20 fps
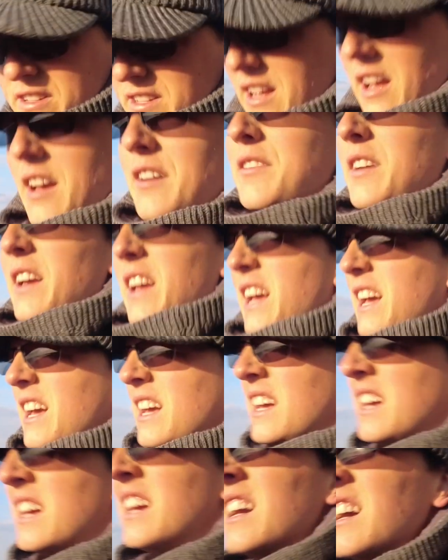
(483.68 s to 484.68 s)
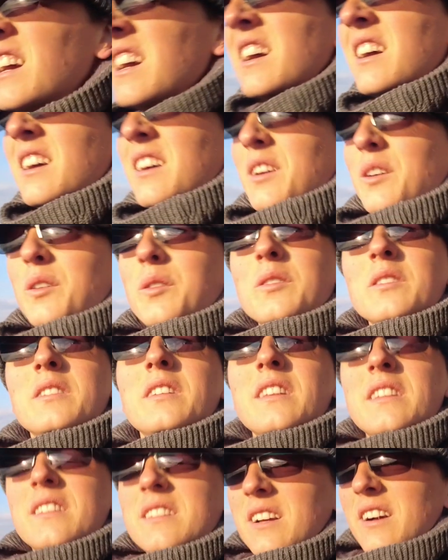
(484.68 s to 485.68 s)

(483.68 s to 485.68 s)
reserve here, according to the